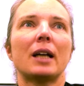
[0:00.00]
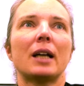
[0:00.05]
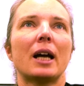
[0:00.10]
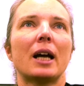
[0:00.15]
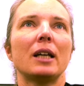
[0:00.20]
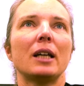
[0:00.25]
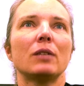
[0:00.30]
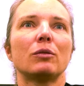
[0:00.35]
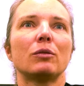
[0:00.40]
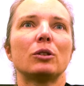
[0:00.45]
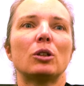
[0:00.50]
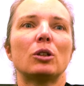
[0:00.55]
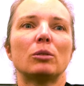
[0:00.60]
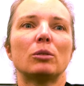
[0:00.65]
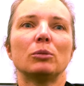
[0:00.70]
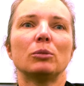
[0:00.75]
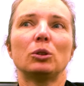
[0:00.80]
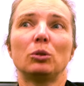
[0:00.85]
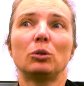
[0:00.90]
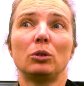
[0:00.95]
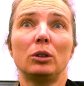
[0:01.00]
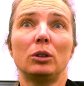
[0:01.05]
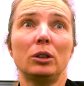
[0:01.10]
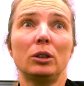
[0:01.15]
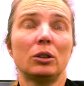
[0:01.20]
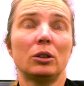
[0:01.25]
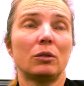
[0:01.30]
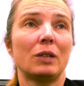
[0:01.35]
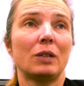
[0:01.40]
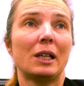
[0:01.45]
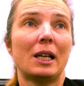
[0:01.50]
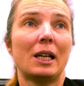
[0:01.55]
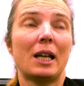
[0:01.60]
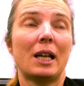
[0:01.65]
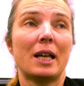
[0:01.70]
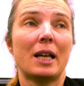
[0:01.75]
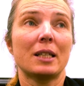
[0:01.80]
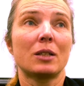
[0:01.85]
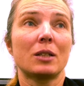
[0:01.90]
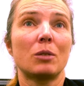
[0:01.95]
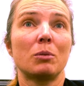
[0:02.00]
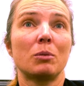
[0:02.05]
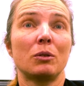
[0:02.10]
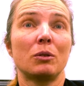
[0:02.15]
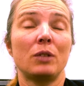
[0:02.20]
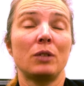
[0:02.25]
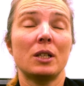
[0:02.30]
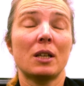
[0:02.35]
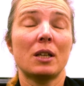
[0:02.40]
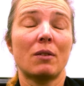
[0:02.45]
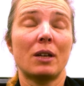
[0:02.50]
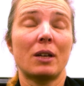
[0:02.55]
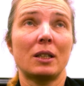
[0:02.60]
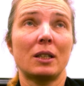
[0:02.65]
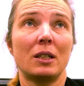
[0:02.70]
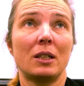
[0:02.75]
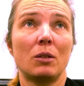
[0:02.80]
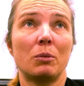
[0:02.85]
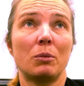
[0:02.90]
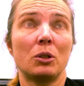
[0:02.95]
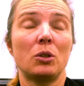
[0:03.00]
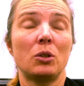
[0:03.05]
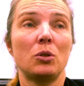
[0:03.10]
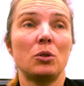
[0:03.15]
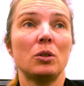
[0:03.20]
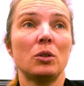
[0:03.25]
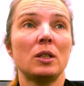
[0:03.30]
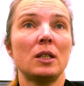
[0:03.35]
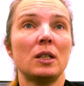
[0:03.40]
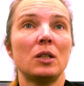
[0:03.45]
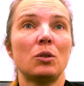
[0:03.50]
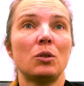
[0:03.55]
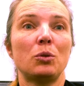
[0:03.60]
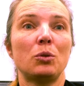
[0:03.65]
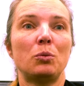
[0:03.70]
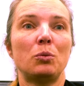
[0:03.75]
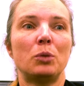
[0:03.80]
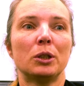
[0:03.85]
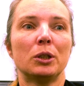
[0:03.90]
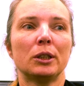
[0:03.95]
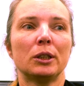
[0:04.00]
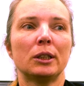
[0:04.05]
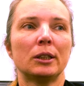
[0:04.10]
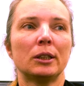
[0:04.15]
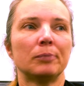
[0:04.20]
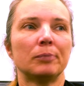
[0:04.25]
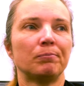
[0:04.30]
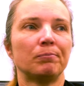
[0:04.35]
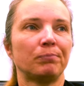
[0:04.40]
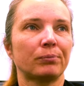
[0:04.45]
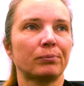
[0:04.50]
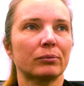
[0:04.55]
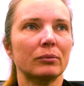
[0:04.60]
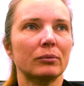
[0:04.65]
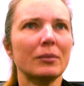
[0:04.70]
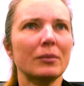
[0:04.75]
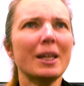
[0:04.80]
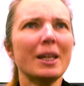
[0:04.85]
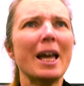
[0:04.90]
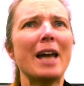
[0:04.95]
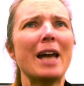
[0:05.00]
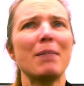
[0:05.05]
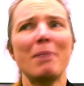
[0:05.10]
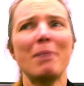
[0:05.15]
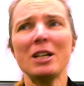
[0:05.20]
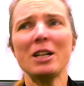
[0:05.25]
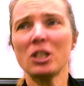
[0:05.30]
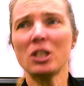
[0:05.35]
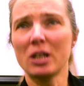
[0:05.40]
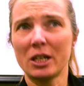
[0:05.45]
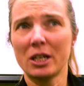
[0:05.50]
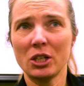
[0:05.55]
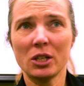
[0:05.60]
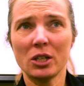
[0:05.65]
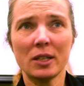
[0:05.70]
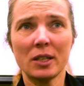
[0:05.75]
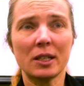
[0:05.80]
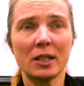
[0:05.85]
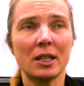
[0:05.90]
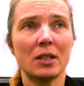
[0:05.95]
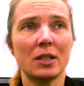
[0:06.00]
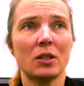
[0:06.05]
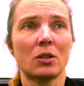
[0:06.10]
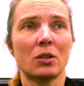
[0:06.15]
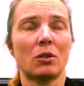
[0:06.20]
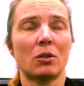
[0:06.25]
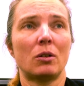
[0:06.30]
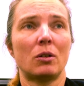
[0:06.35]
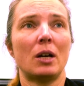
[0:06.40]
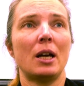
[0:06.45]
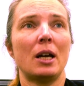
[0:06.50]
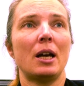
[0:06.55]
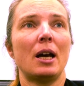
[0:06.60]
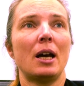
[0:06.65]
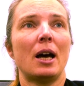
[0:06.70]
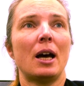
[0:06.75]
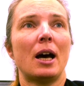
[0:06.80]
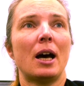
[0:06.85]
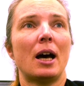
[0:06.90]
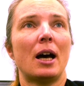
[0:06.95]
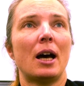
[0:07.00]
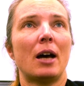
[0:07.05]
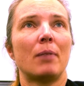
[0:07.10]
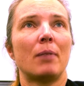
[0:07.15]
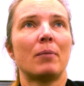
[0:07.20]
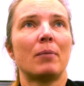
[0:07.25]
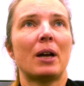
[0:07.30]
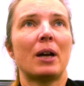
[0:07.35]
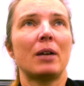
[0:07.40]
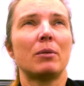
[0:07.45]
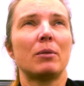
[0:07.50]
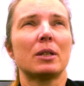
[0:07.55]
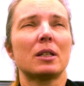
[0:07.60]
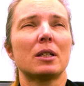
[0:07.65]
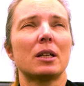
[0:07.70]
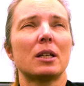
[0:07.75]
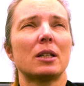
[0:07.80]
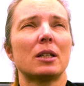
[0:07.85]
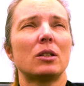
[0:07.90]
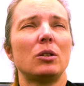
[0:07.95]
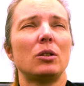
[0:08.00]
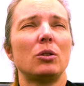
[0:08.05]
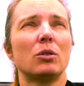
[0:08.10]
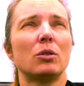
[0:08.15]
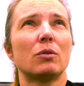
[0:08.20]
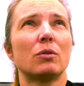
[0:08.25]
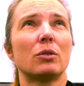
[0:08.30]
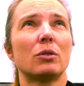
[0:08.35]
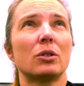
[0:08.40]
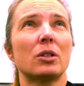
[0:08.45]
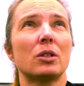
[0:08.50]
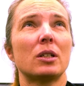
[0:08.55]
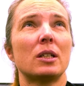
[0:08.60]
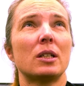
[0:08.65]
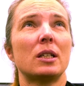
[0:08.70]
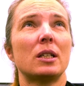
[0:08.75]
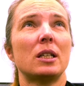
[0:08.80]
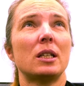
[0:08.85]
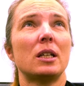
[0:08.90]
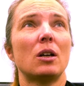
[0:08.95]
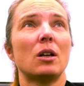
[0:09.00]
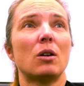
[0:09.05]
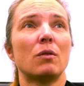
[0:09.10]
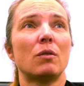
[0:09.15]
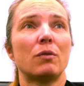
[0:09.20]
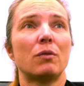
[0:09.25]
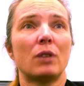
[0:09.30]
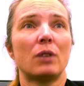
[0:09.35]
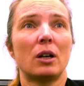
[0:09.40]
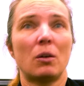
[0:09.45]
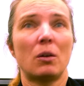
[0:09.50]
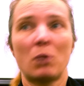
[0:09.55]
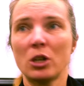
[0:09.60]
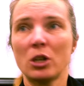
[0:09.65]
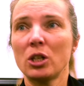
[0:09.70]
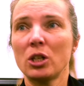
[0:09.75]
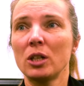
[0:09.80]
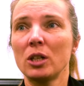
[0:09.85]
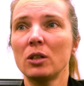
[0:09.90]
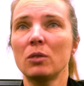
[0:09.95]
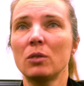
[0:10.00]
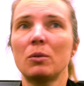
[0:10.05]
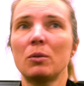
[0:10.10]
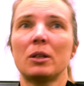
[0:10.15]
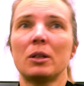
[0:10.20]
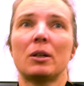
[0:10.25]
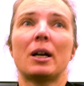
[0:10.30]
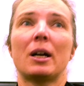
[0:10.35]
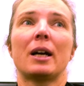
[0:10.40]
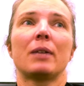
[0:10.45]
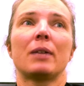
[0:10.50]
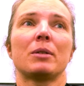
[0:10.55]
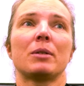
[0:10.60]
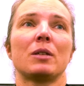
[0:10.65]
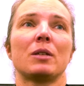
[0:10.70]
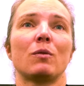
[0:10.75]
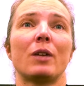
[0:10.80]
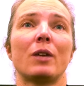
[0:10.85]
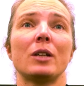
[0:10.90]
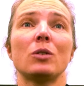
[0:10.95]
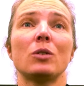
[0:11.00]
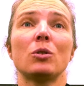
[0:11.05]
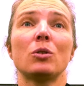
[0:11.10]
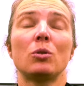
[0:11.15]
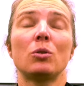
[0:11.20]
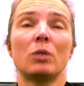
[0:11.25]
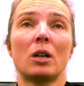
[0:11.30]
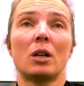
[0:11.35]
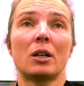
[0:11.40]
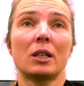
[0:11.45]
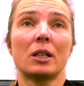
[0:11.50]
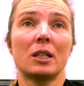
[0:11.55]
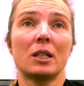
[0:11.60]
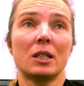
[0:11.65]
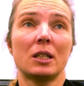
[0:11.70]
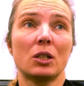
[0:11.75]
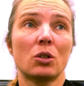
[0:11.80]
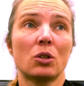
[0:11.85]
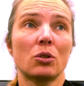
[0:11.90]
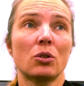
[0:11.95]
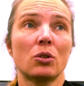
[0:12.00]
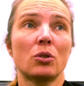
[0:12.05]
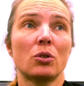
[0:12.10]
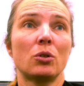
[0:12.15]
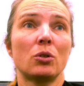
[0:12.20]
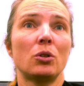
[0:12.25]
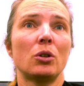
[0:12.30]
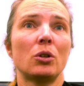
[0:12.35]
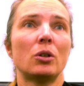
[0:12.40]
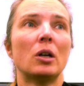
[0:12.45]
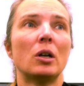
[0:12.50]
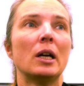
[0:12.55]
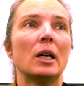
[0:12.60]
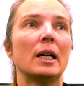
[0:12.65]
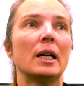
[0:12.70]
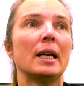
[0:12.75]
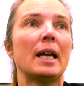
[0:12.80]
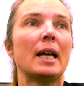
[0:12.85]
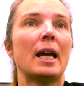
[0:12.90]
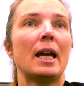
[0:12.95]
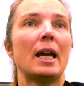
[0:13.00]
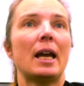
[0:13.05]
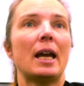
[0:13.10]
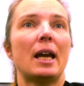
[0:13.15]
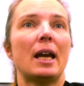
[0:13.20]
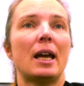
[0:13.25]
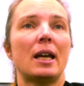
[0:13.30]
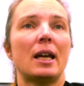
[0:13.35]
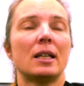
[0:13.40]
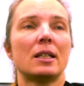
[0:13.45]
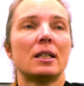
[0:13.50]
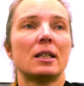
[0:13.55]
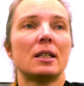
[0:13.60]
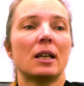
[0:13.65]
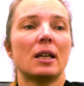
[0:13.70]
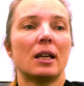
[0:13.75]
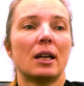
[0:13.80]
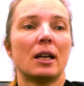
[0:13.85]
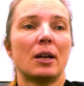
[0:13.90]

kind of come to learn over the last couple of years, I've had the opportunity to work at a much larger scale. So I was at the University of Washington, where I was invited to do an architectural studio, and